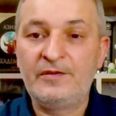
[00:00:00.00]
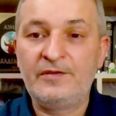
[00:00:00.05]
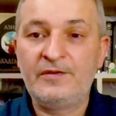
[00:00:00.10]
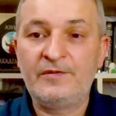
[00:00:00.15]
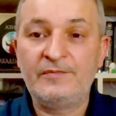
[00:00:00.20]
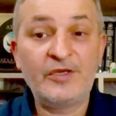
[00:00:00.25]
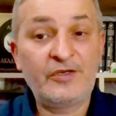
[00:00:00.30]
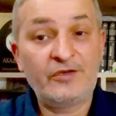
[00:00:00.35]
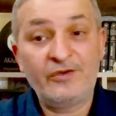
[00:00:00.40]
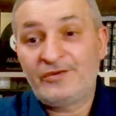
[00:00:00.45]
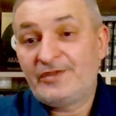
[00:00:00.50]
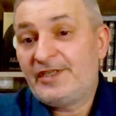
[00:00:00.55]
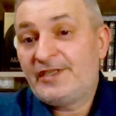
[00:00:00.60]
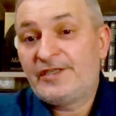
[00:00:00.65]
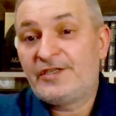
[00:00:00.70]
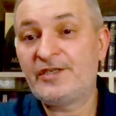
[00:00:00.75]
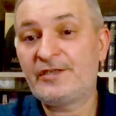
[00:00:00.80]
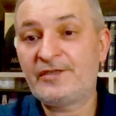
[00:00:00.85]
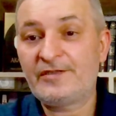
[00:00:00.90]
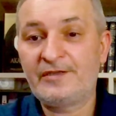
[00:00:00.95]
because it's
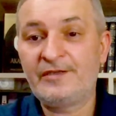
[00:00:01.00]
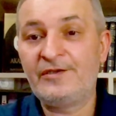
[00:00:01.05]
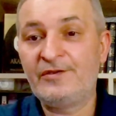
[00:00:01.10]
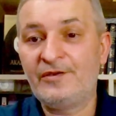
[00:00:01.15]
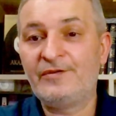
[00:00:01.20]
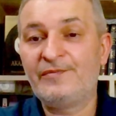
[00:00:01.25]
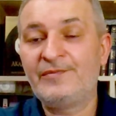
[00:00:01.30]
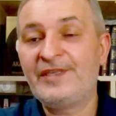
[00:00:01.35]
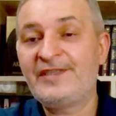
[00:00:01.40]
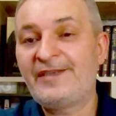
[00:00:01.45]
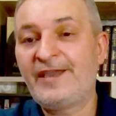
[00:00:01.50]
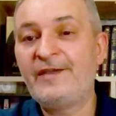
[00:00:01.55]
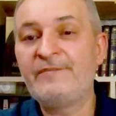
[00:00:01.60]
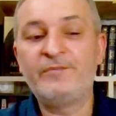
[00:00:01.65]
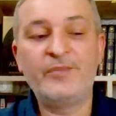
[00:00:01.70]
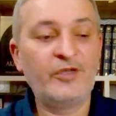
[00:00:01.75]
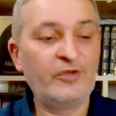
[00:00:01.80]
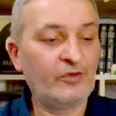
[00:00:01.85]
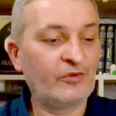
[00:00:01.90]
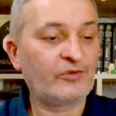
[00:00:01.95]
just it can
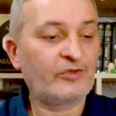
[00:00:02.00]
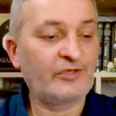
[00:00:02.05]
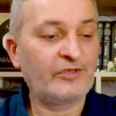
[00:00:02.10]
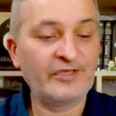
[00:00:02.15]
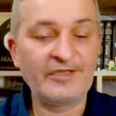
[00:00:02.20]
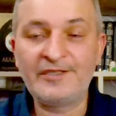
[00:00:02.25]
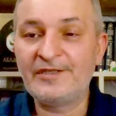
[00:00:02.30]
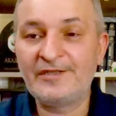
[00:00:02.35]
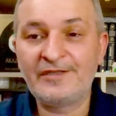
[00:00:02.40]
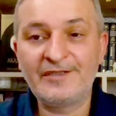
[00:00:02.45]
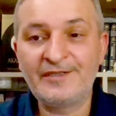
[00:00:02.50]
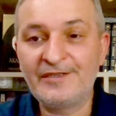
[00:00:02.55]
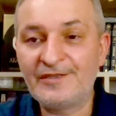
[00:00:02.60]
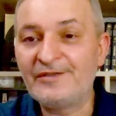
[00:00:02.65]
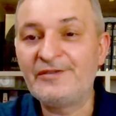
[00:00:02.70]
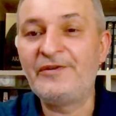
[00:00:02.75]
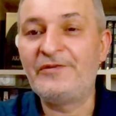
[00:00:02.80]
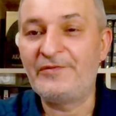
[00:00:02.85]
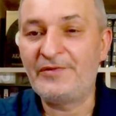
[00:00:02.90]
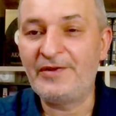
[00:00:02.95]
be used in a
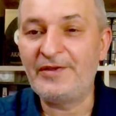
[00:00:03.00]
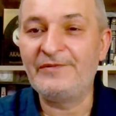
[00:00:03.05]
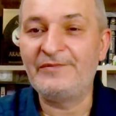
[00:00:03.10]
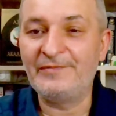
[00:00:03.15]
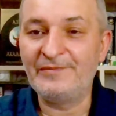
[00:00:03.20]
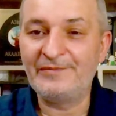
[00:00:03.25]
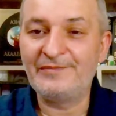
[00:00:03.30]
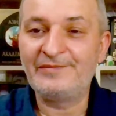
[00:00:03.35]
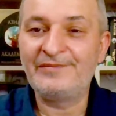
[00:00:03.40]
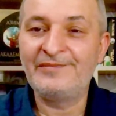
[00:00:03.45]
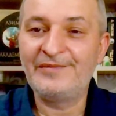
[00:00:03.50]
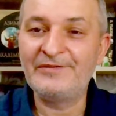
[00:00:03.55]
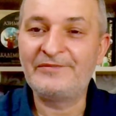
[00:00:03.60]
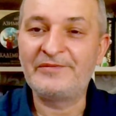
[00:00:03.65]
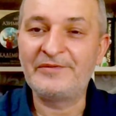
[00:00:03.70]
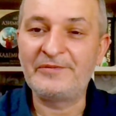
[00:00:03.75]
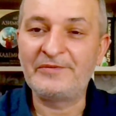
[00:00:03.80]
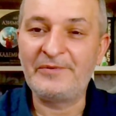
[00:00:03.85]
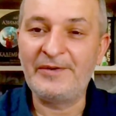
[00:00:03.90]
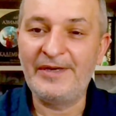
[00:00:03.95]

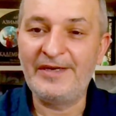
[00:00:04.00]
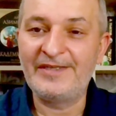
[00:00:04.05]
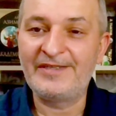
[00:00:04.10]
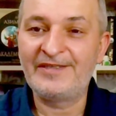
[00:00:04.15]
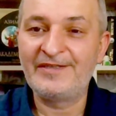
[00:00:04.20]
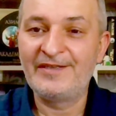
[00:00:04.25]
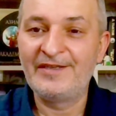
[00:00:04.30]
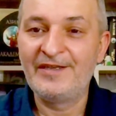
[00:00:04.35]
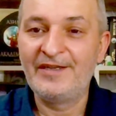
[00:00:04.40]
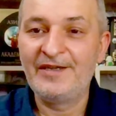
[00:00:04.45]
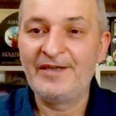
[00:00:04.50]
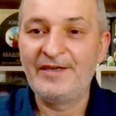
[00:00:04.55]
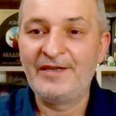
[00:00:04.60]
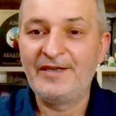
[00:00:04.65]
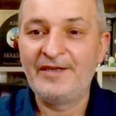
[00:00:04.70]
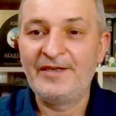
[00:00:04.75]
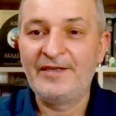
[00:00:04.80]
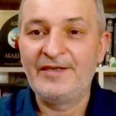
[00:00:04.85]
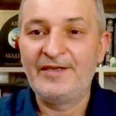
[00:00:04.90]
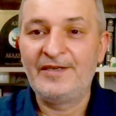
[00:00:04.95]
different ways.
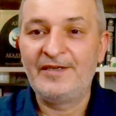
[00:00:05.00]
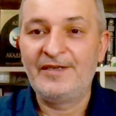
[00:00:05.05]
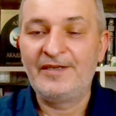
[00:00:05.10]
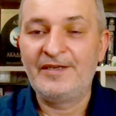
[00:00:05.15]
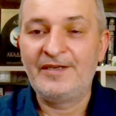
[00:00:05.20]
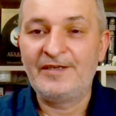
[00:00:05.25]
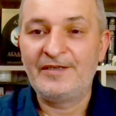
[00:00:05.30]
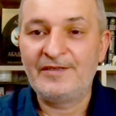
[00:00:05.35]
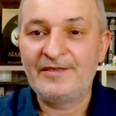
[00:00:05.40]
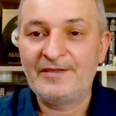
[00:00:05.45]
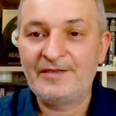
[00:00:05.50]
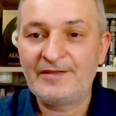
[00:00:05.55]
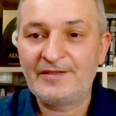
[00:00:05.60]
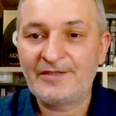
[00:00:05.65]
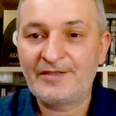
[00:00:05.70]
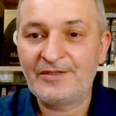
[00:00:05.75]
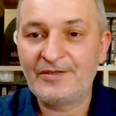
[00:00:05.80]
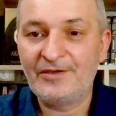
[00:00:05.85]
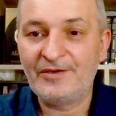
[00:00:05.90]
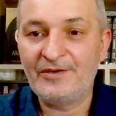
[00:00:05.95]

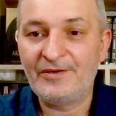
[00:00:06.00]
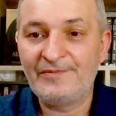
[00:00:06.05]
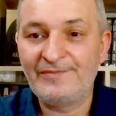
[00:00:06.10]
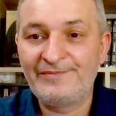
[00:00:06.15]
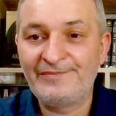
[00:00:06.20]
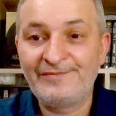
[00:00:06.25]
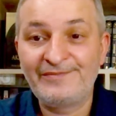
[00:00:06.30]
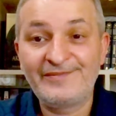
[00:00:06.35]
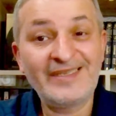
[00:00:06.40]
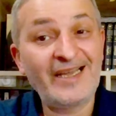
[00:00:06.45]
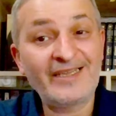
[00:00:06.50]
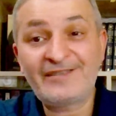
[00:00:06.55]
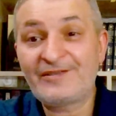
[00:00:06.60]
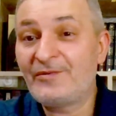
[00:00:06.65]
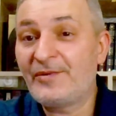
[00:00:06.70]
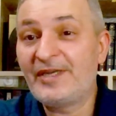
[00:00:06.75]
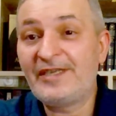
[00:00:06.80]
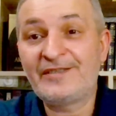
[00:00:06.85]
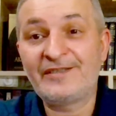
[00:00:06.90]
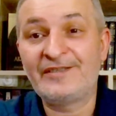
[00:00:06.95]
So that's
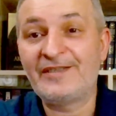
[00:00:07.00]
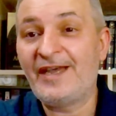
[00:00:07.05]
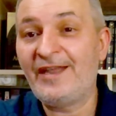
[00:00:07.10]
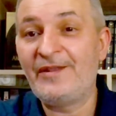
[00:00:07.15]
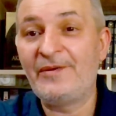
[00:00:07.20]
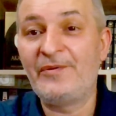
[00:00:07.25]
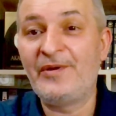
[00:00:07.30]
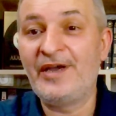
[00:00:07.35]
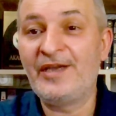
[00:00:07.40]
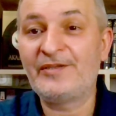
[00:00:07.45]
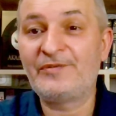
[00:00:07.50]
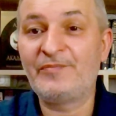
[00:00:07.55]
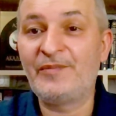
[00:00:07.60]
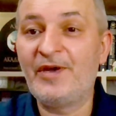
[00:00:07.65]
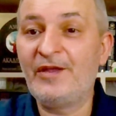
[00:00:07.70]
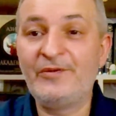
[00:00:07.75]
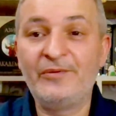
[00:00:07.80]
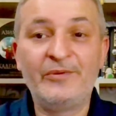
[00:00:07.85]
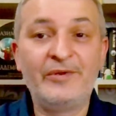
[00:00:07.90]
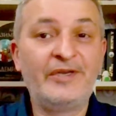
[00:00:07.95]
the reason. Otherwise,
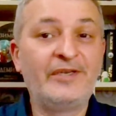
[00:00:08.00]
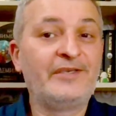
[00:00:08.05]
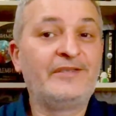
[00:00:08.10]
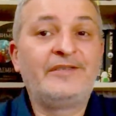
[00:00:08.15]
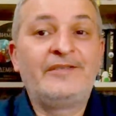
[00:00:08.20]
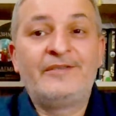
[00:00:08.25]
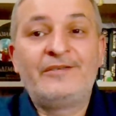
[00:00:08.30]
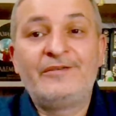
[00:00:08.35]
by the way,